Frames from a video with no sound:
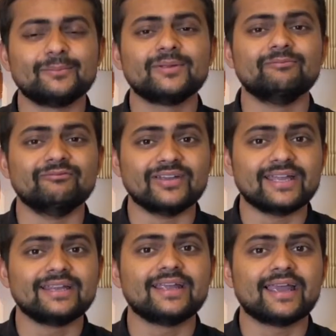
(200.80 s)
be
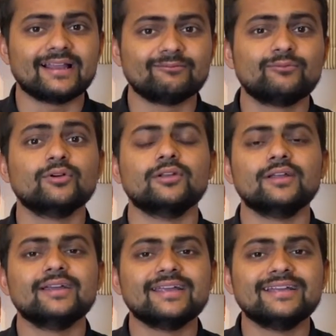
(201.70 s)
very helpful
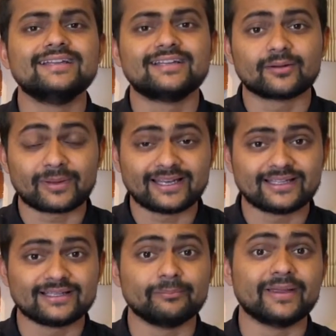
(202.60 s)
in
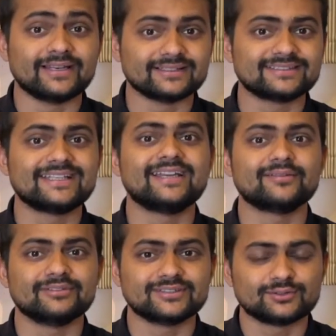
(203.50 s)
determining the mental state
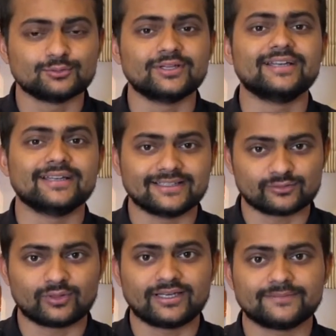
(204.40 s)
of the student as well.